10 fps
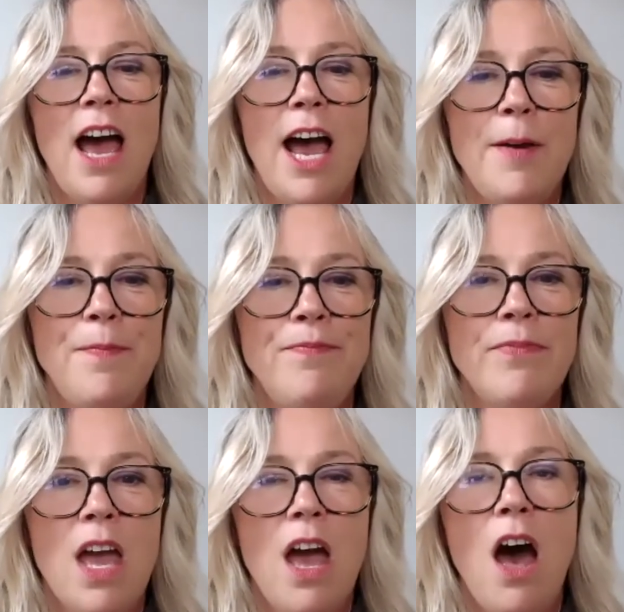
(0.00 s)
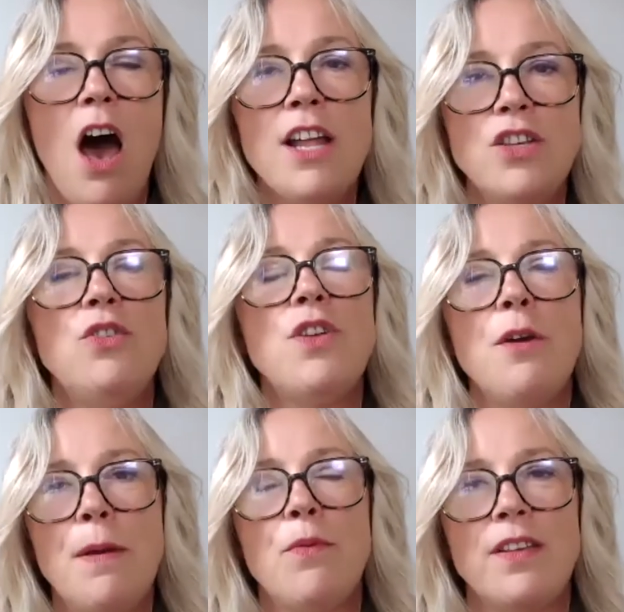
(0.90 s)
I do know
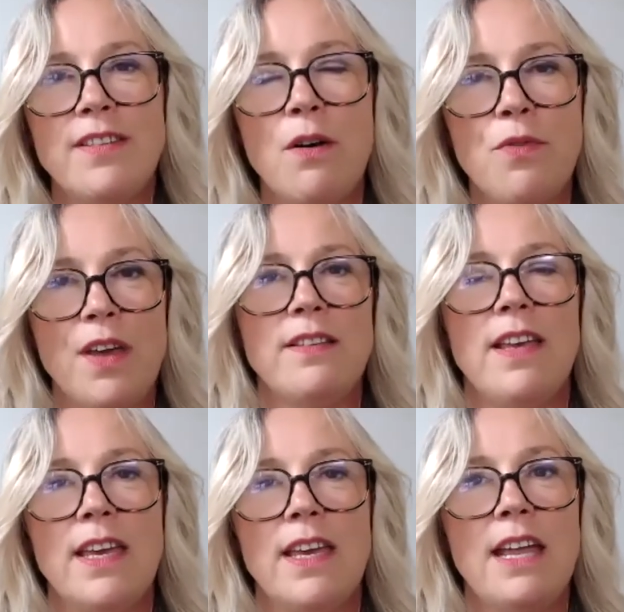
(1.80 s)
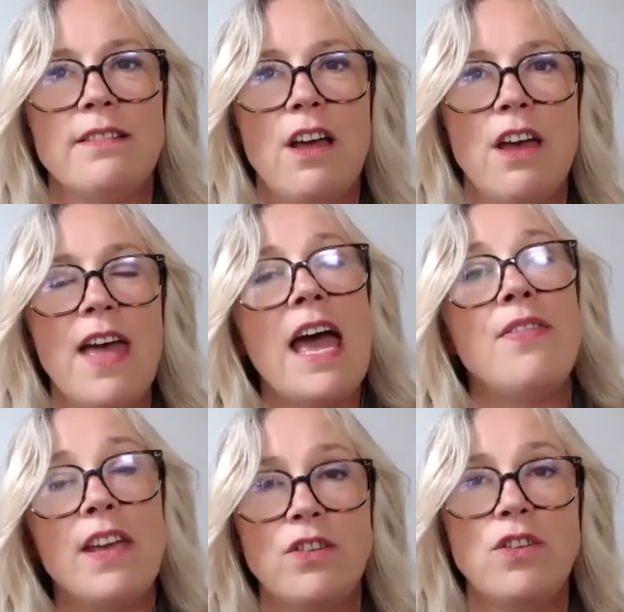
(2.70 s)
people that sell things in kits like that, and
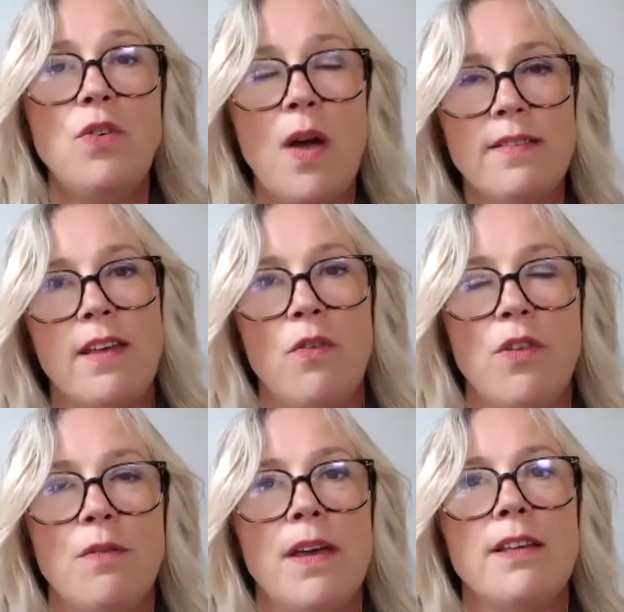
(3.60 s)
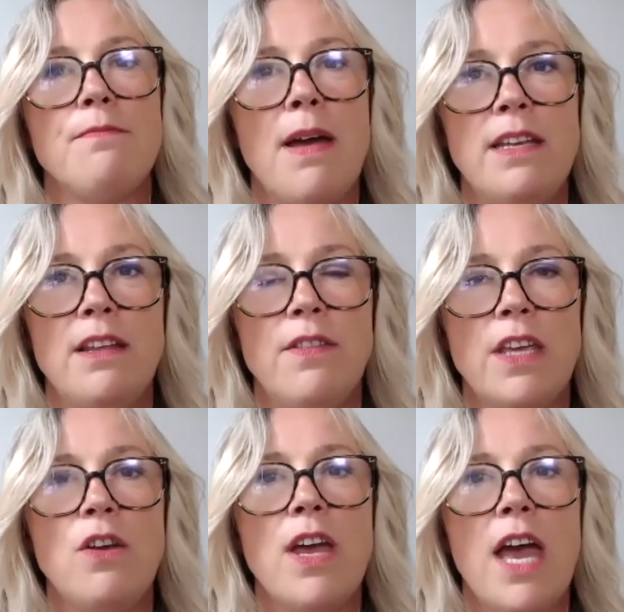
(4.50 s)
they do sell them as made in
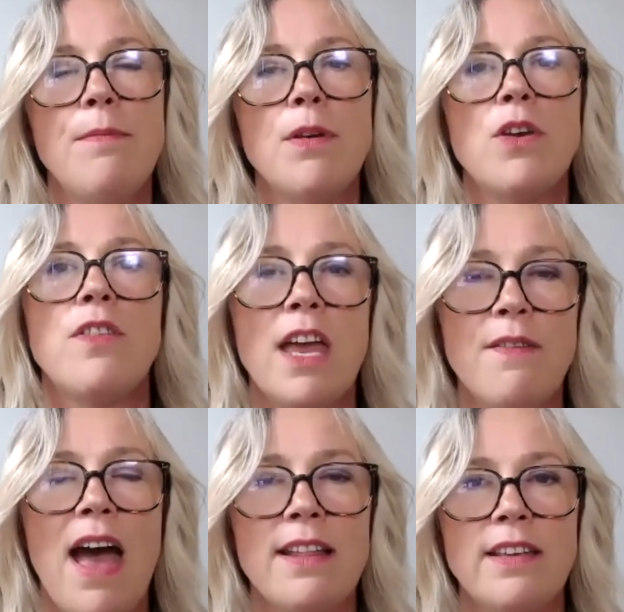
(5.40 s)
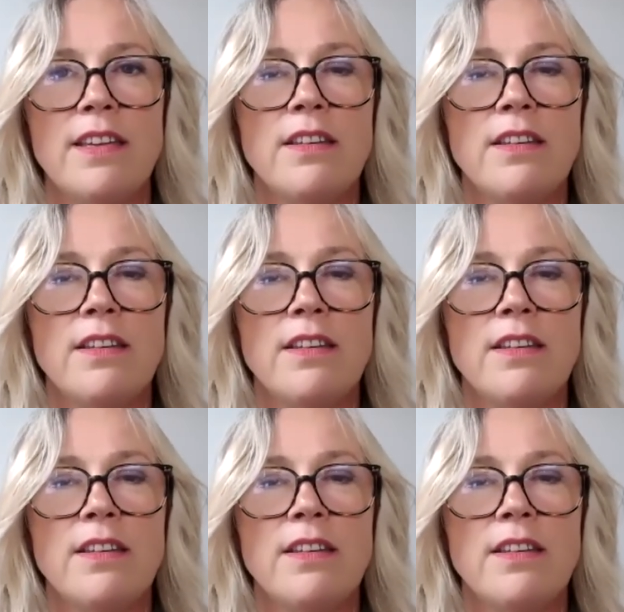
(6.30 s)
the UK because they've added